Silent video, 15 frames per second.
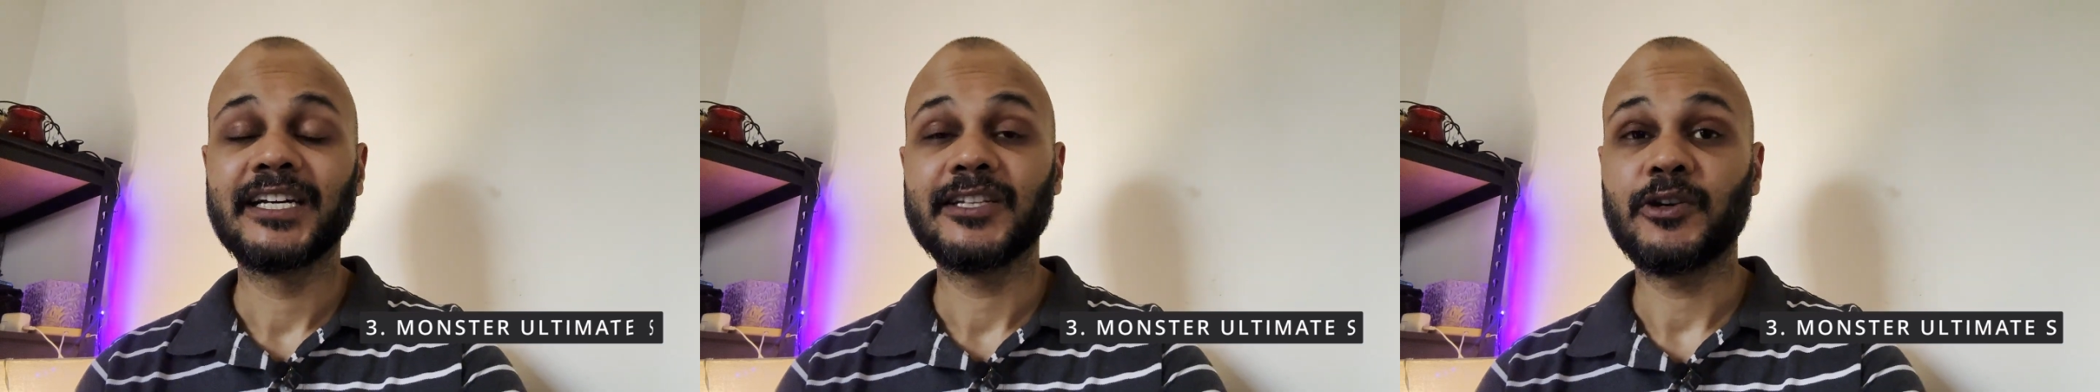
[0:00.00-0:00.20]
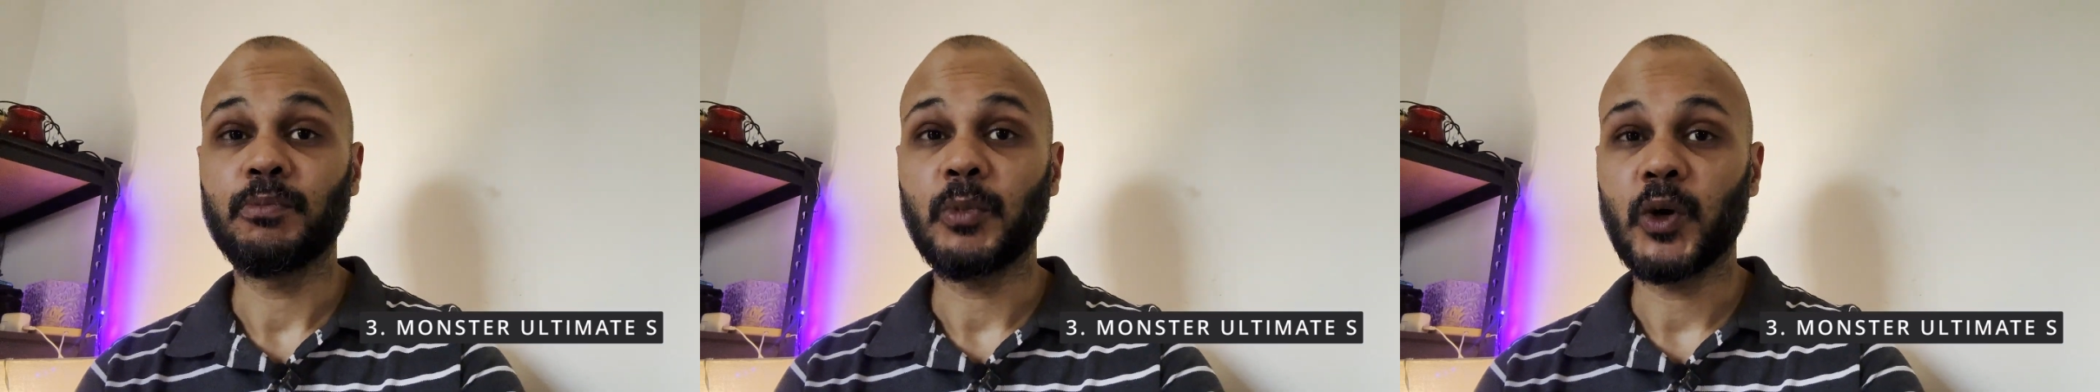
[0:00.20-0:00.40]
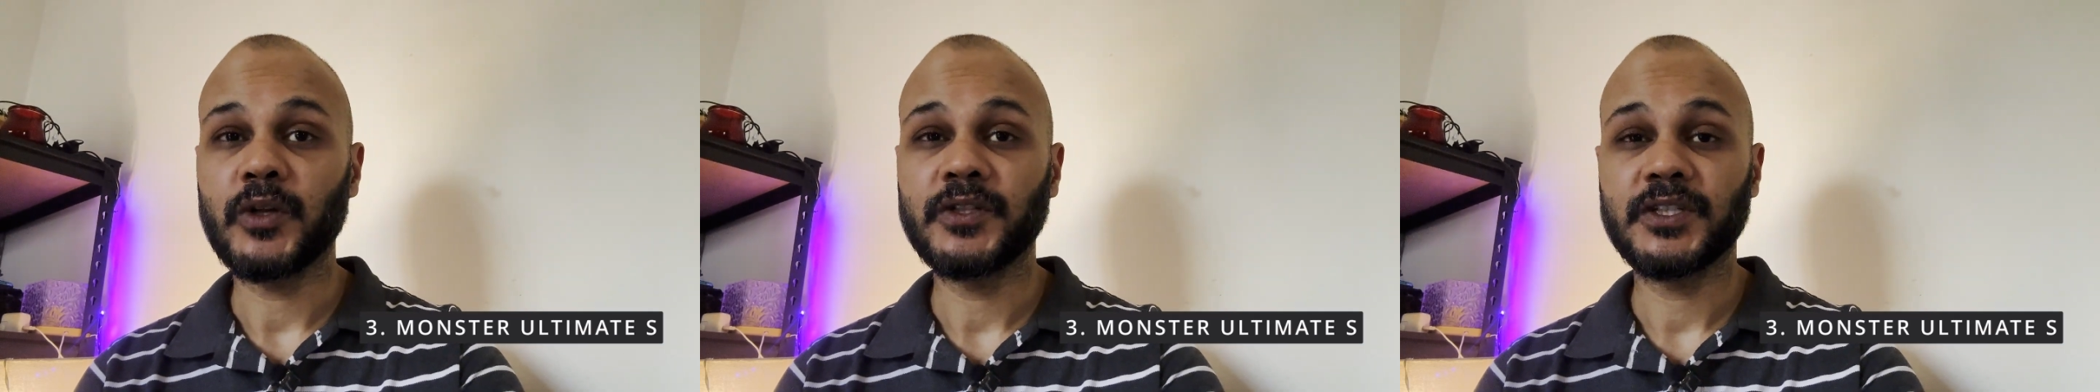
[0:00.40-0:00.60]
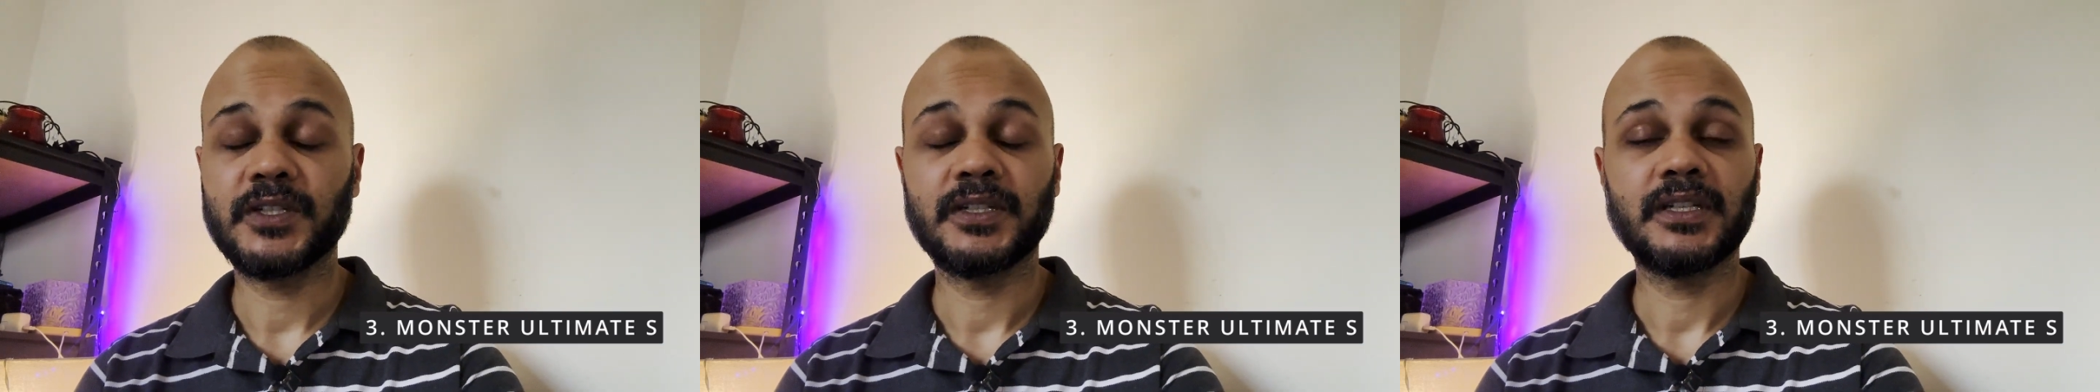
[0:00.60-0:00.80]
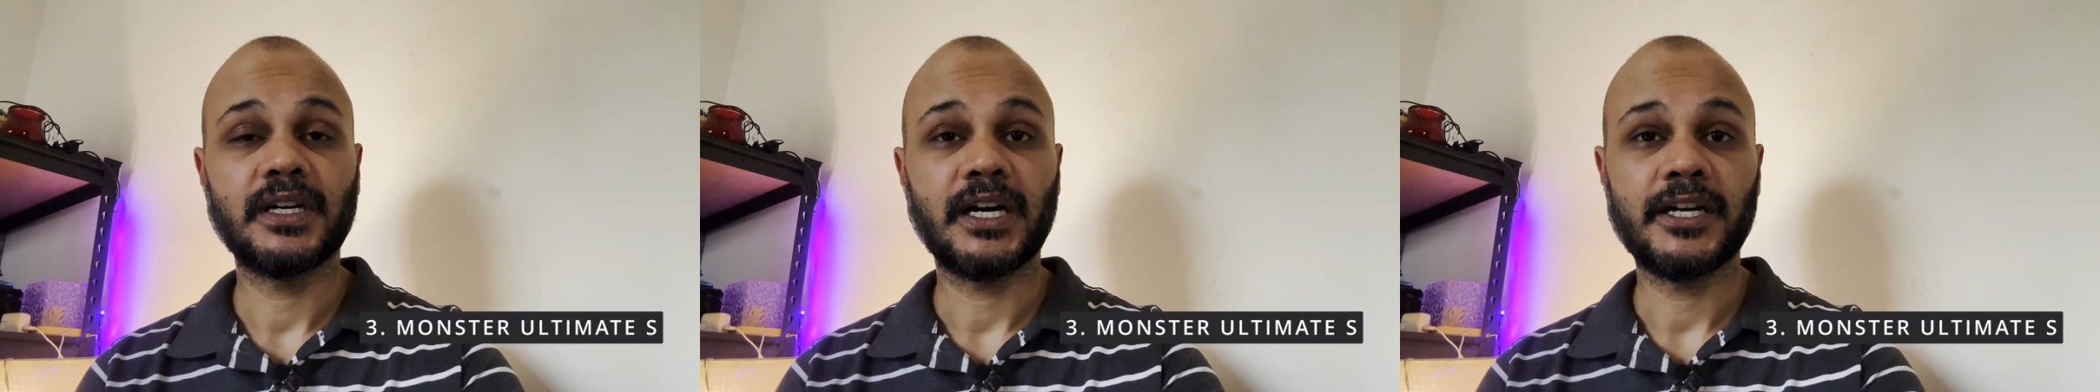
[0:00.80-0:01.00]
the
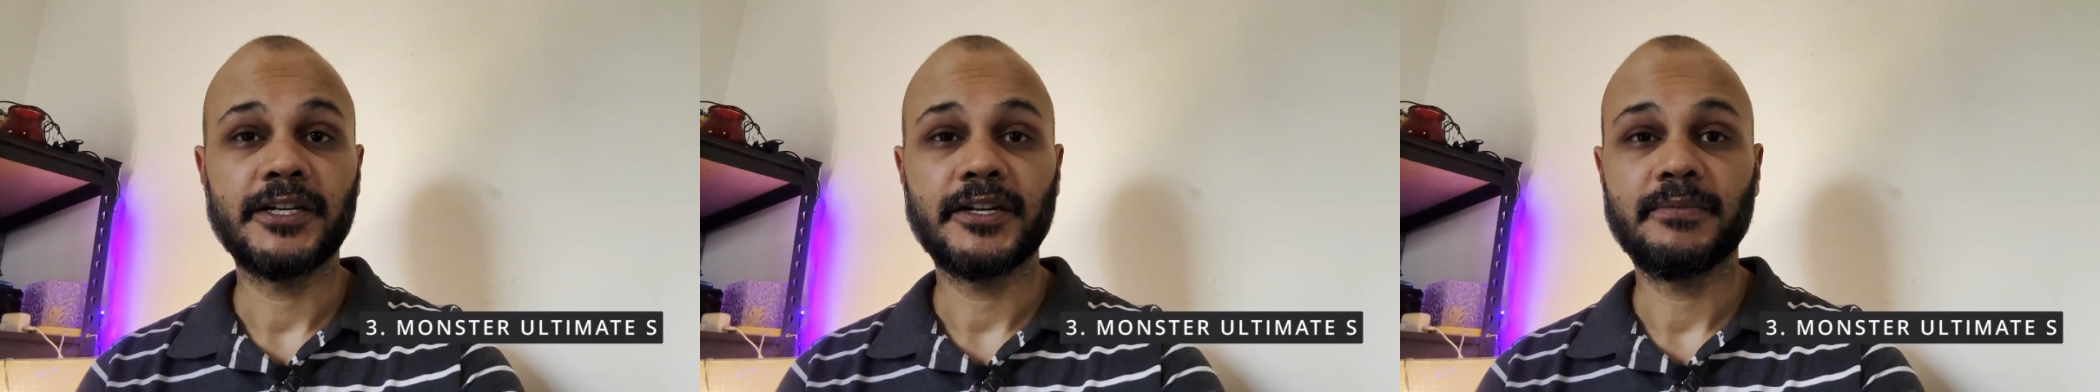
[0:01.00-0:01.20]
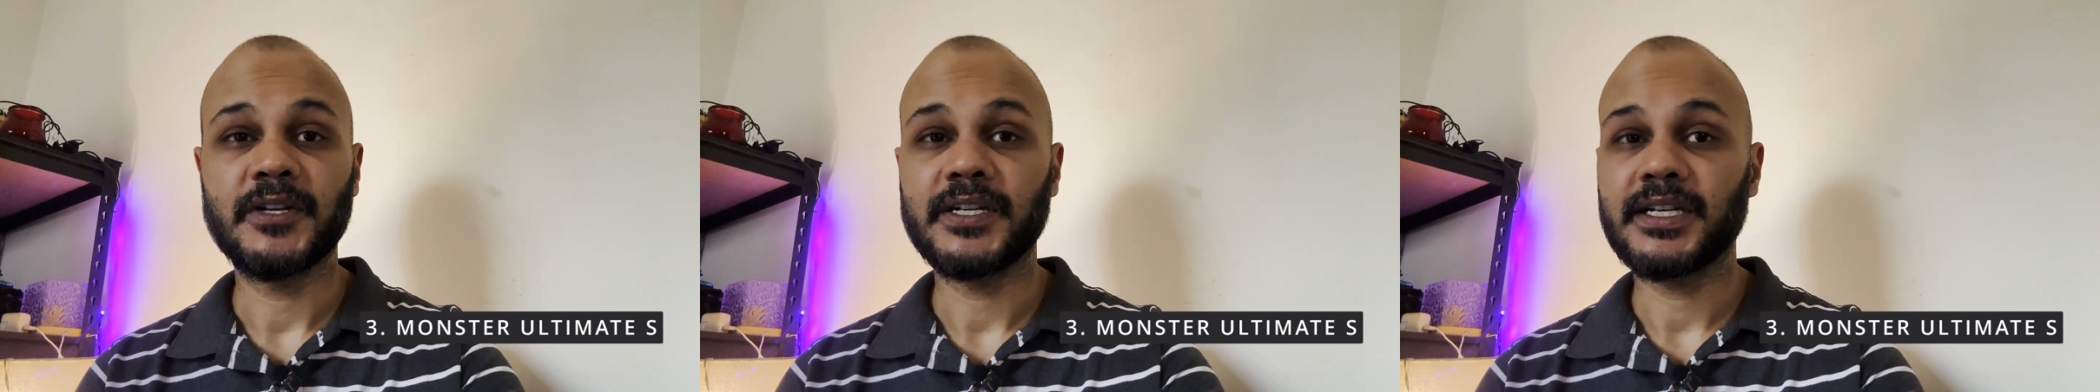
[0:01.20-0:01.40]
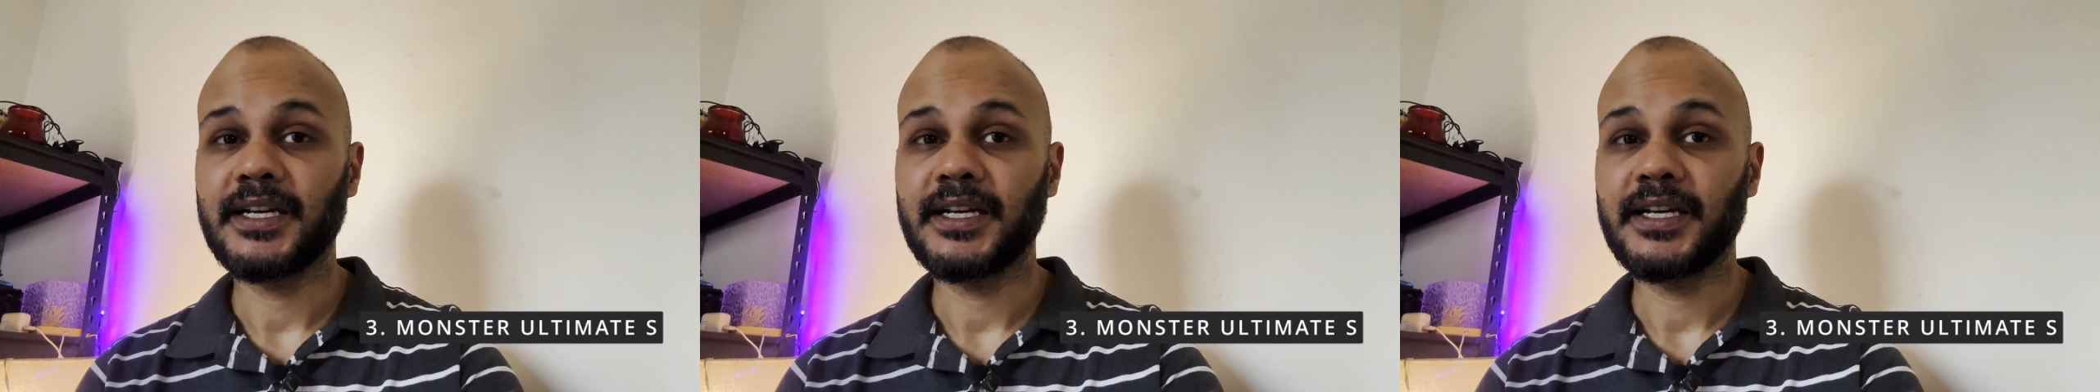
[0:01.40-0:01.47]
Monster Ultimate